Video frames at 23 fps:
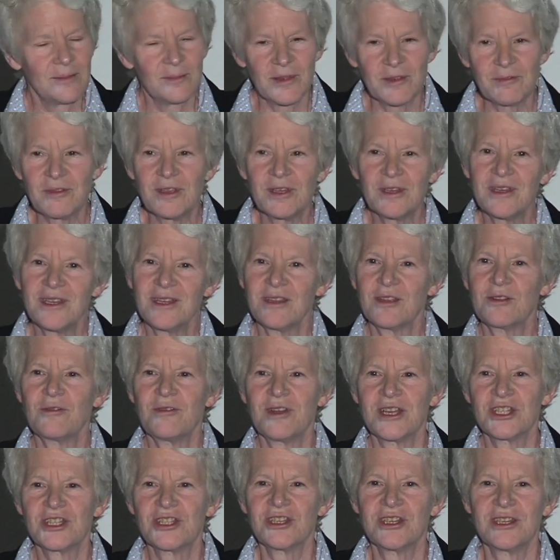But really the
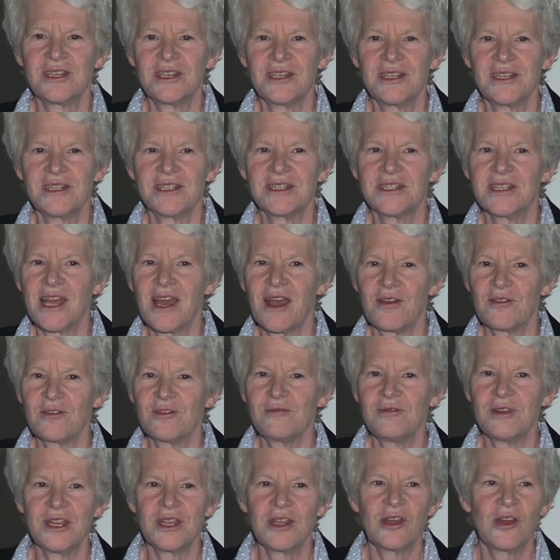question is, how do
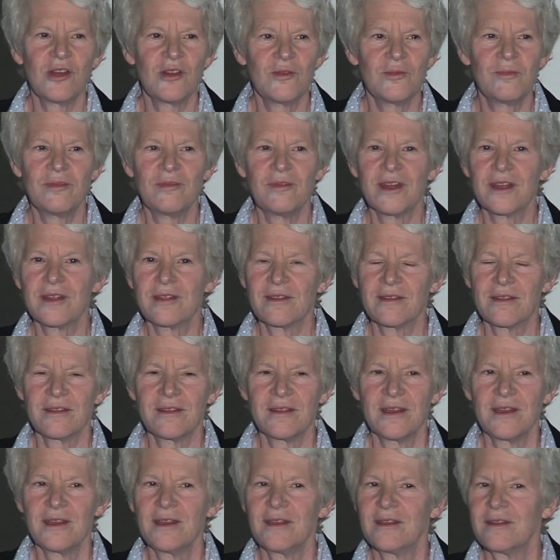we cope with
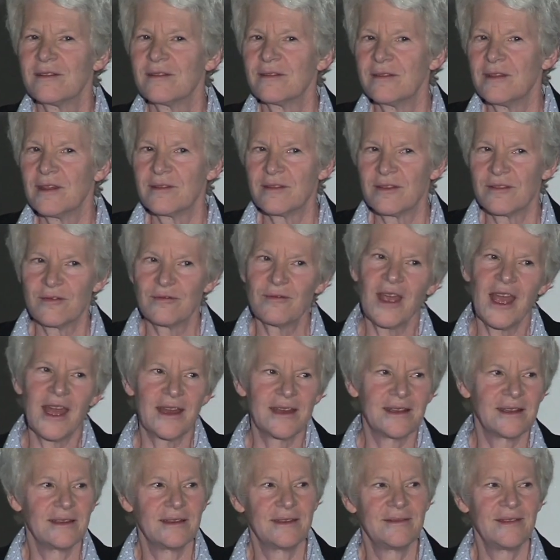the
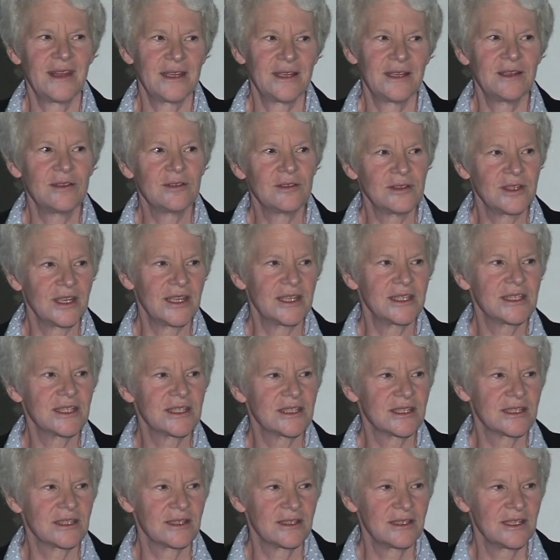threat that
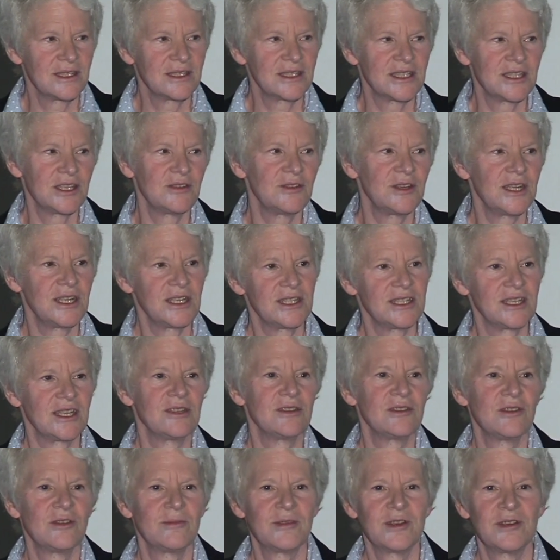illness, serious
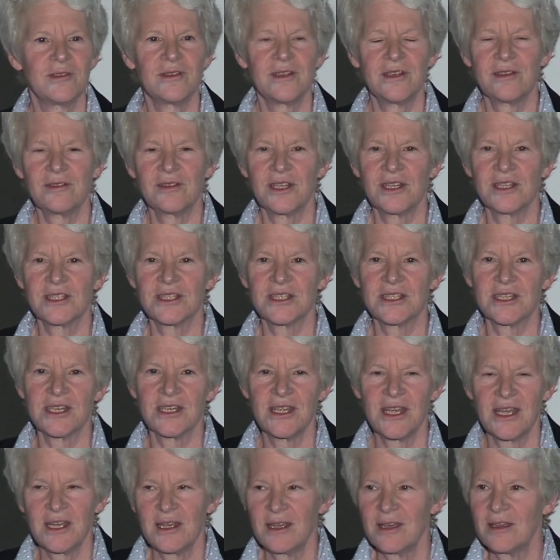and terminal illness,
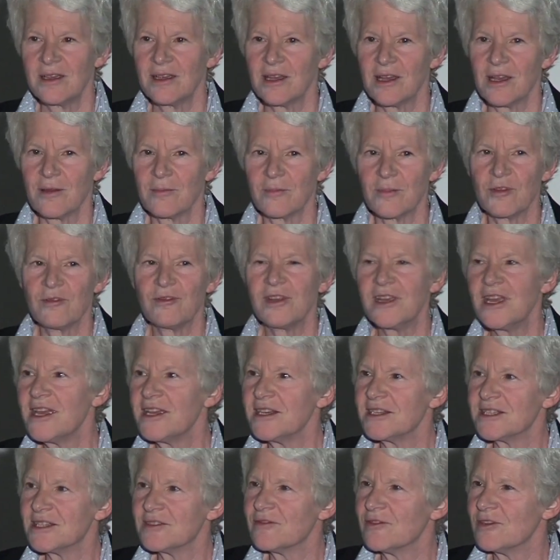
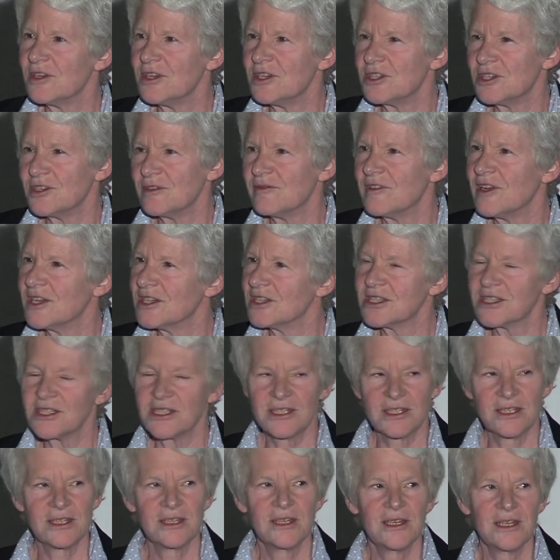creates for each of
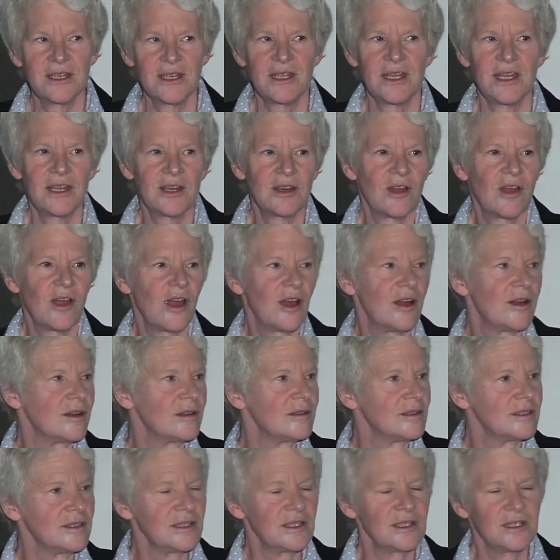us in our,
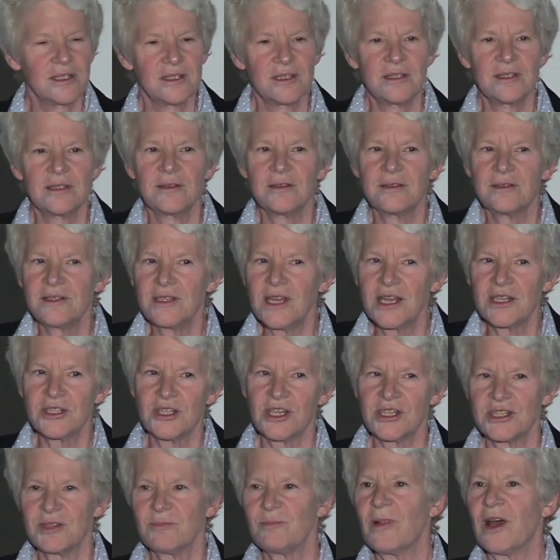not
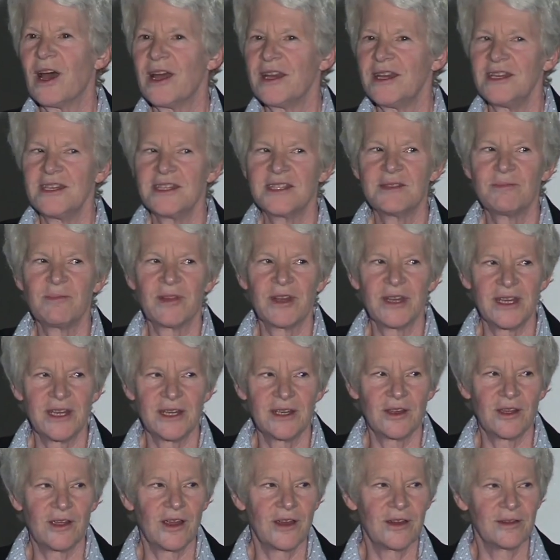just bodies, but
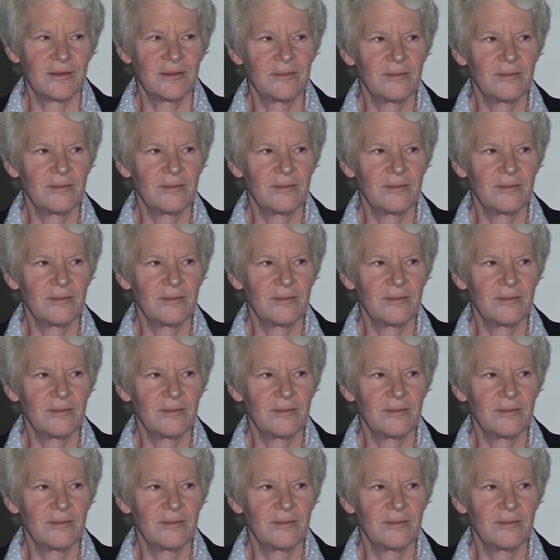in our